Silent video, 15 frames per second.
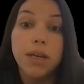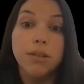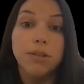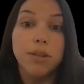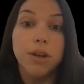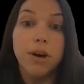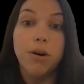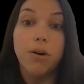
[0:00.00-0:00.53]

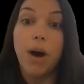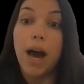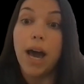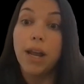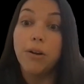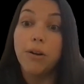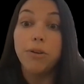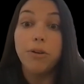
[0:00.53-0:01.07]
So I
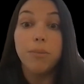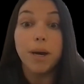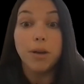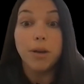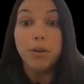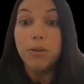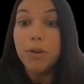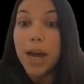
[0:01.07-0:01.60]
don't know
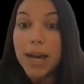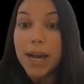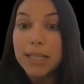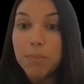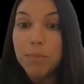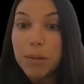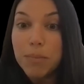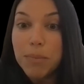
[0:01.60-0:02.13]
about you guys,
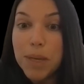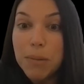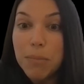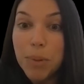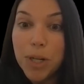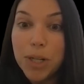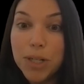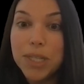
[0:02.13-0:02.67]
but me
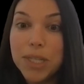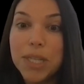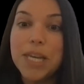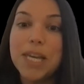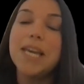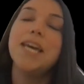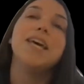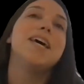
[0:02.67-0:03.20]

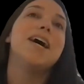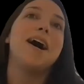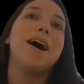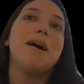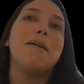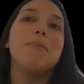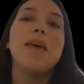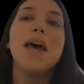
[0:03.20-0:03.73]
personally,
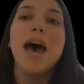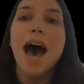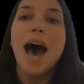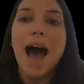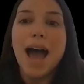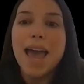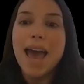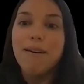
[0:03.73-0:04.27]
I
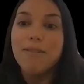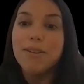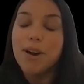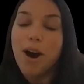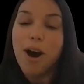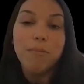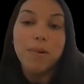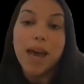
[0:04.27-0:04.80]
have a
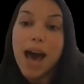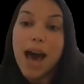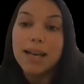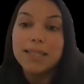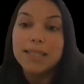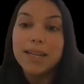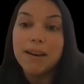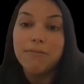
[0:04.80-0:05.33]

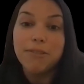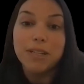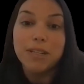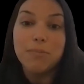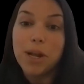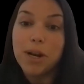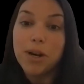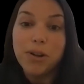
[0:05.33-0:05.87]
Comcast Netflix
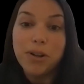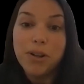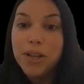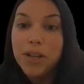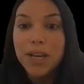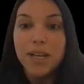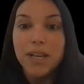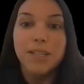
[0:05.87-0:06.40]
bundle.
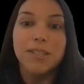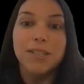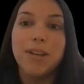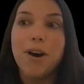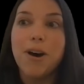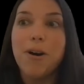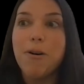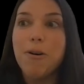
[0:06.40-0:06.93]

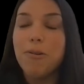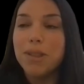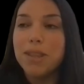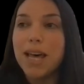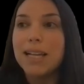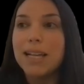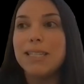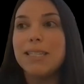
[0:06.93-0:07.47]
So
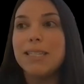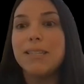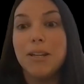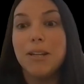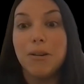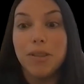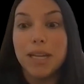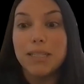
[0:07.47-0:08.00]
that's
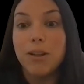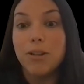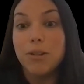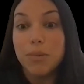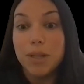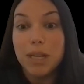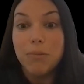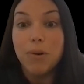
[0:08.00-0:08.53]

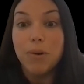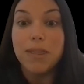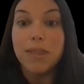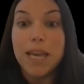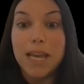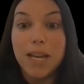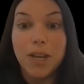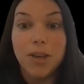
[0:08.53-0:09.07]
ultimately what
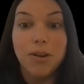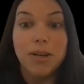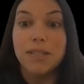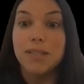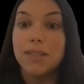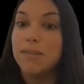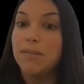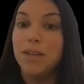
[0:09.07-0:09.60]
they do
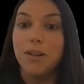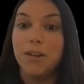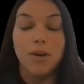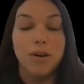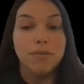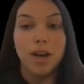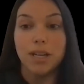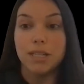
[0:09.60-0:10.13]
is you
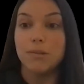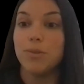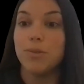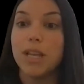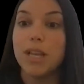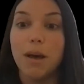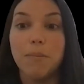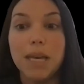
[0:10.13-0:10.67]
have customers
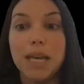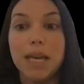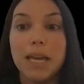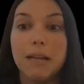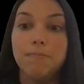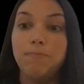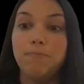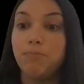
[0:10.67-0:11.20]
coming
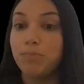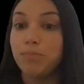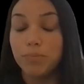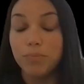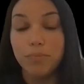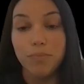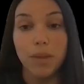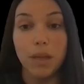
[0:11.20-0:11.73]
in
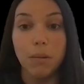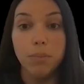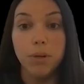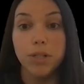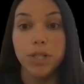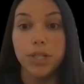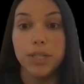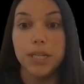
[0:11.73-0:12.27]

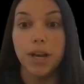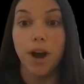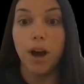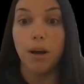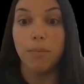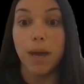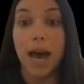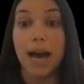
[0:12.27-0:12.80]
purchasing
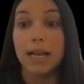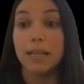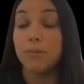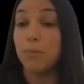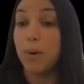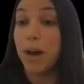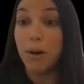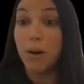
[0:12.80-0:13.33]

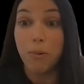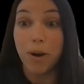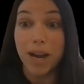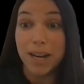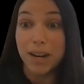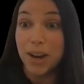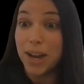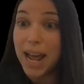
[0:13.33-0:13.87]
Comcast. Well, why
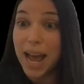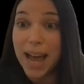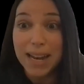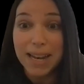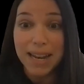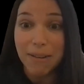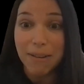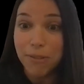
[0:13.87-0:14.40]
not add
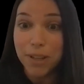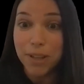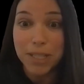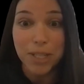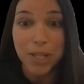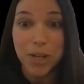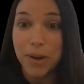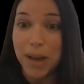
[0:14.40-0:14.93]

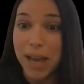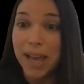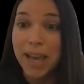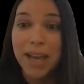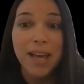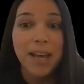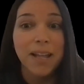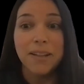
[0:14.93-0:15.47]
Netflix to it?
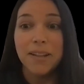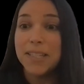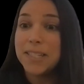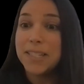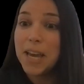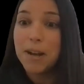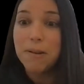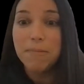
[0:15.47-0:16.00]
Let's
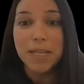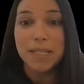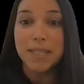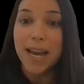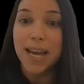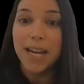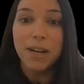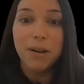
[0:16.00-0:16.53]
get them
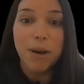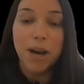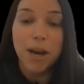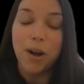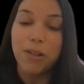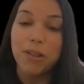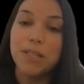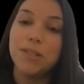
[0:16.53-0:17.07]
excited about
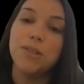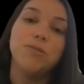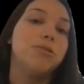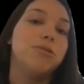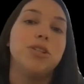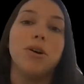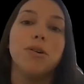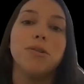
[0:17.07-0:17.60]
all these new
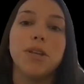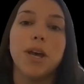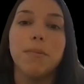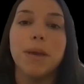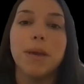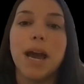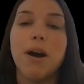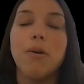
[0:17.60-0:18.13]
shows
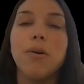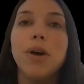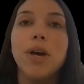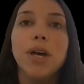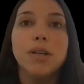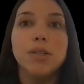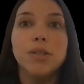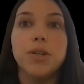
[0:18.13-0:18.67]
coming out.
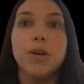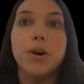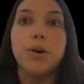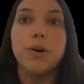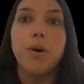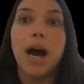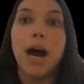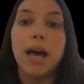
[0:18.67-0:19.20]

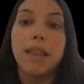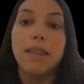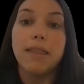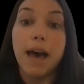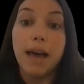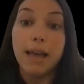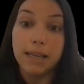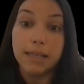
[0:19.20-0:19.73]
So
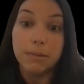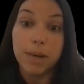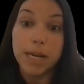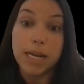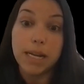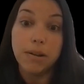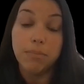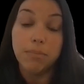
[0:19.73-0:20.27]
that is
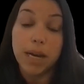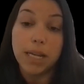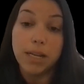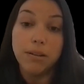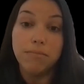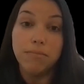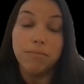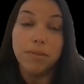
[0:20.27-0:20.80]

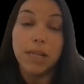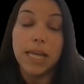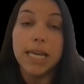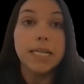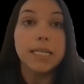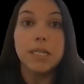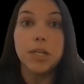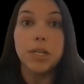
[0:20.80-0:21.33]
my
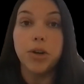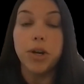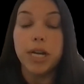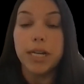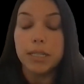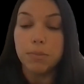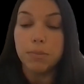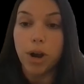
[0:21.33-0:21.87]
latest and
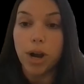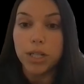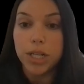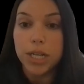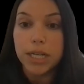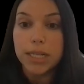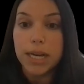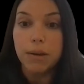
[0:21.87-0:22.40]
greatest
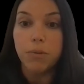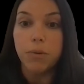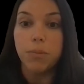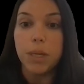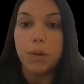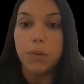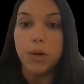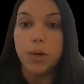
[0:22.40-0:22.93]
project. I will
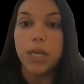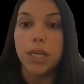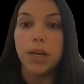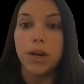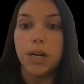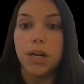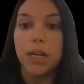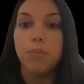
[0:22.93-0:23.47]
be working
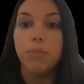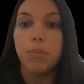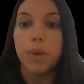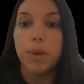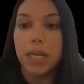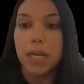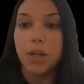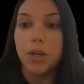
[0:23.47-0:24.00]
on
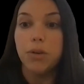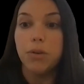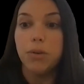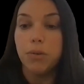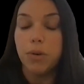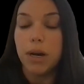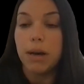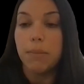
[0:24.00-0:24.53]
implementing a
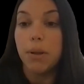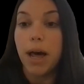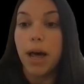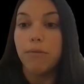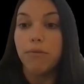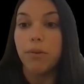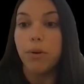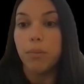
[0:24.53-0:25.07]
new
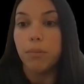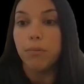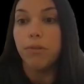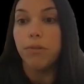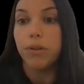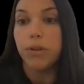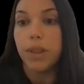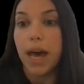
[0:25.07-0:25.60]
platform
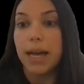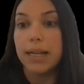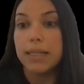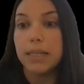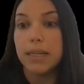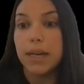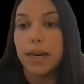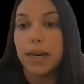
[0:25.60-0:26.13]
for
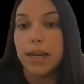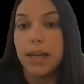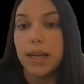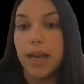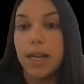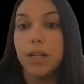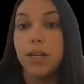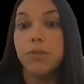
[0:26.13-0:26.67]
that
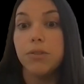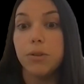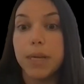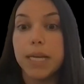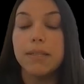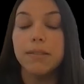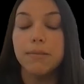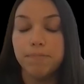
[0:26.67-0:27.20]
end user
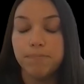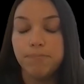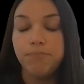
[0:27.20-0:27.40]
base.